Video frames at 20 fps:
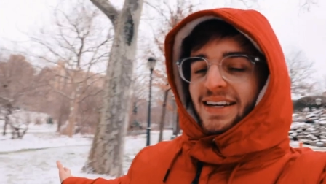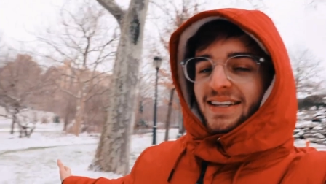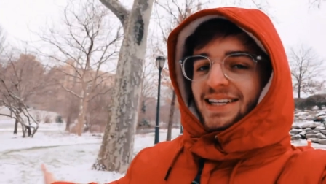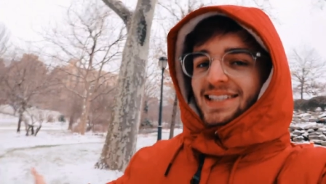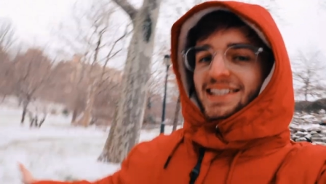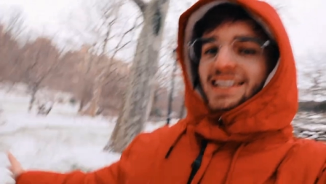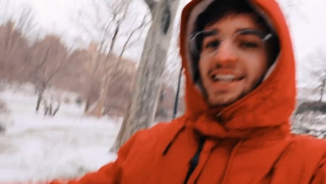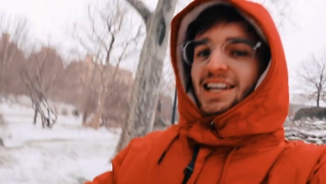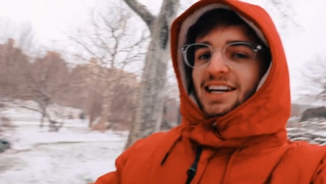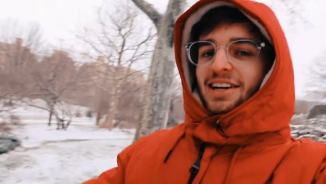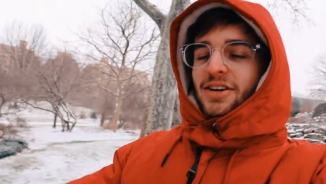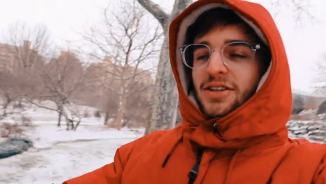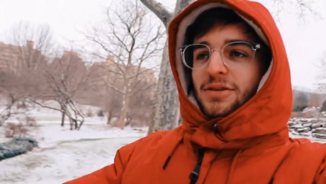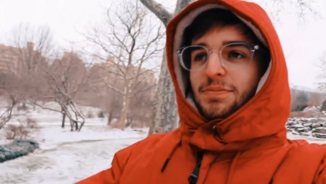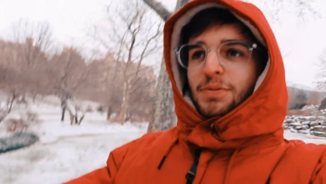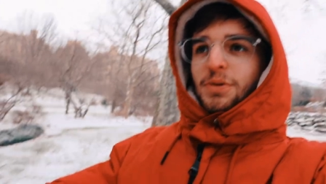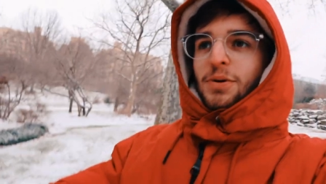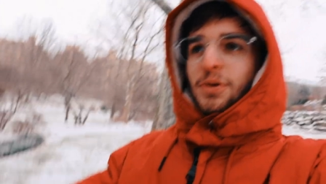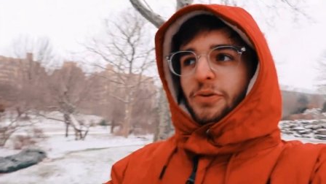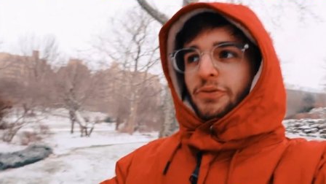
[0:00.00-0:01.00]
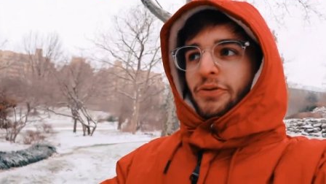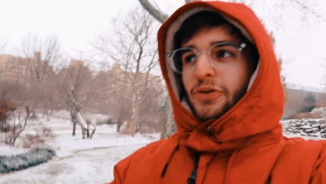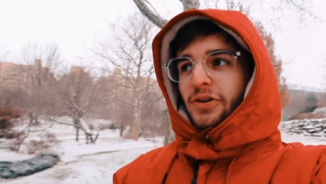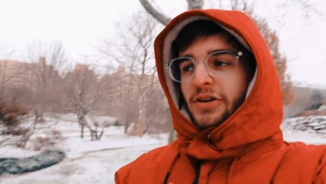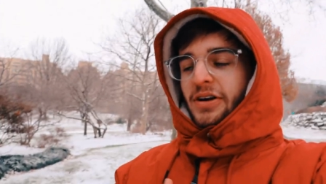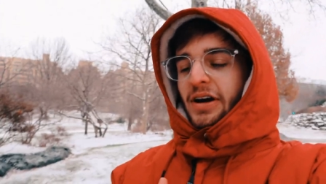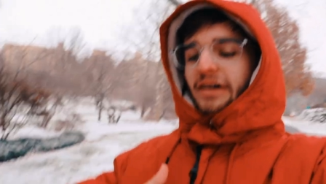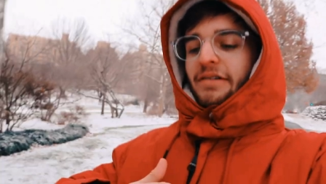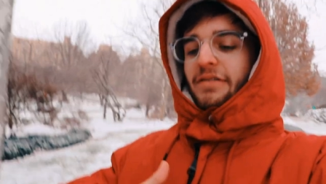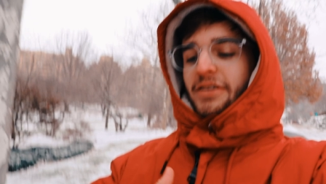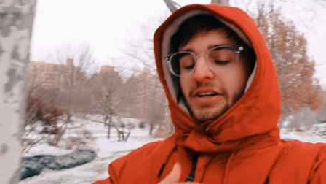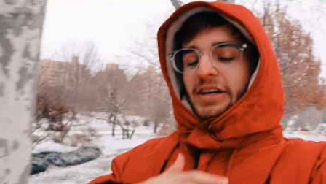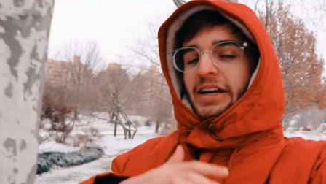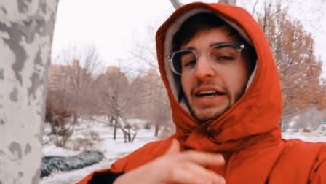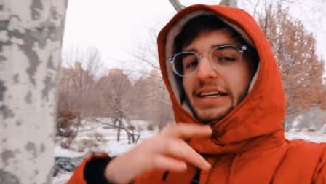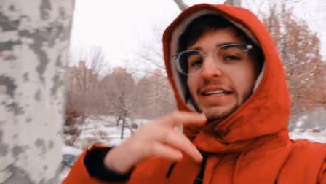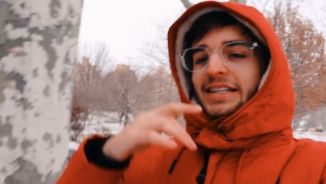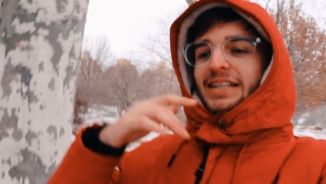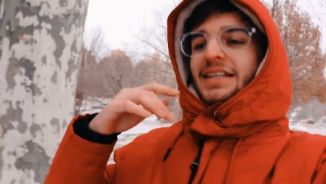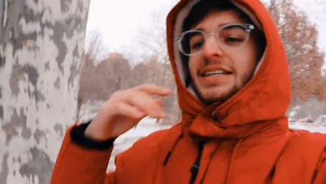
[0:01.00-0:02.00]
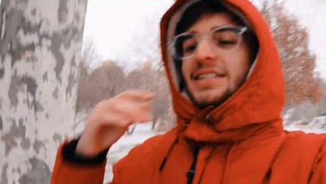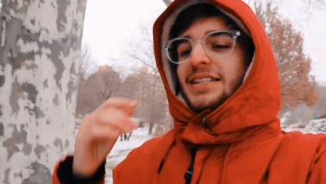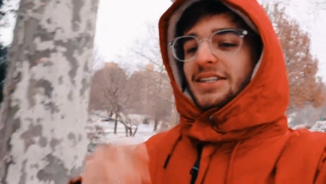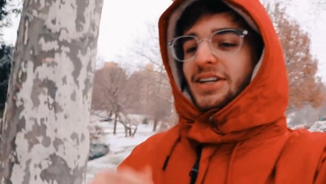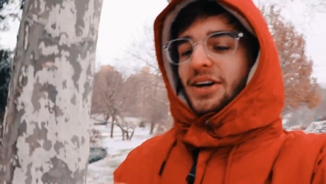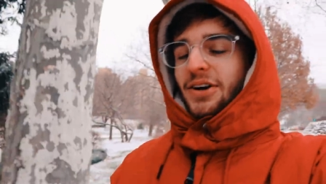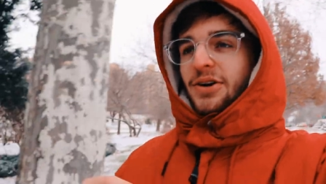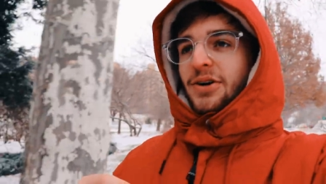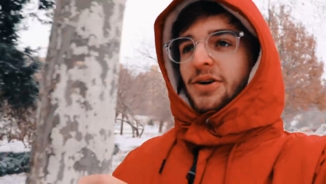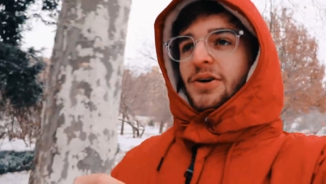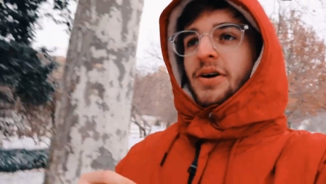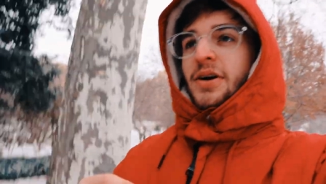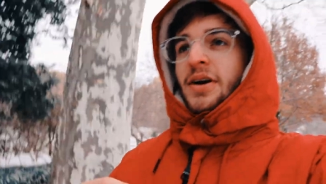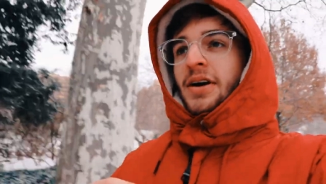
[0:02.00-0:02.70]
The city looks beautiful covered in snow